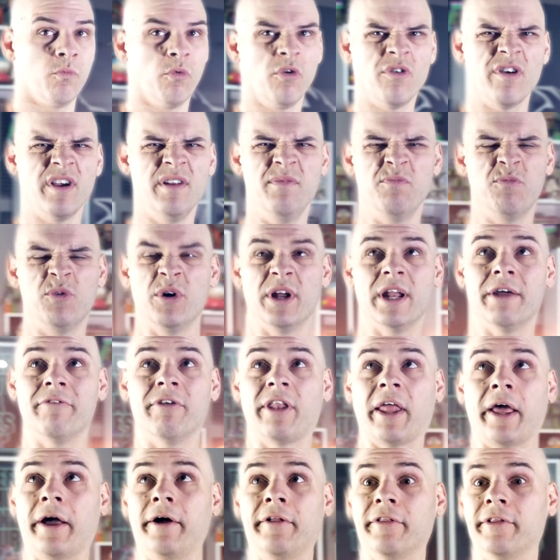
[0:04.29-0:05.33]
we're in whatever
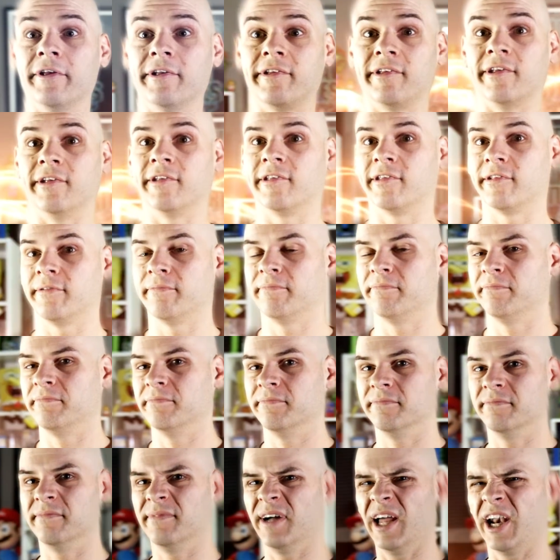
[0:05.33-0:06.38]
the hell this is.
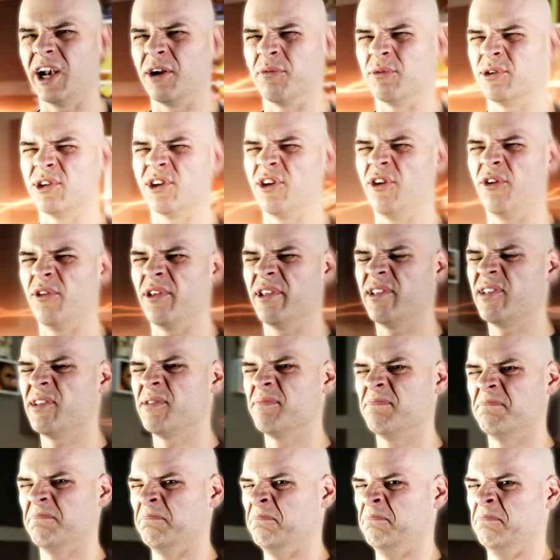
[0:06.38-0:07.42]
I don't know what you call this.
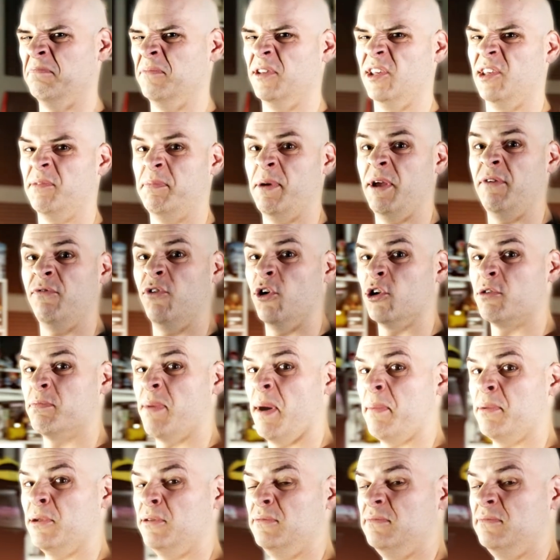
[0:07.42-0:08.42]
Speed Force bubble?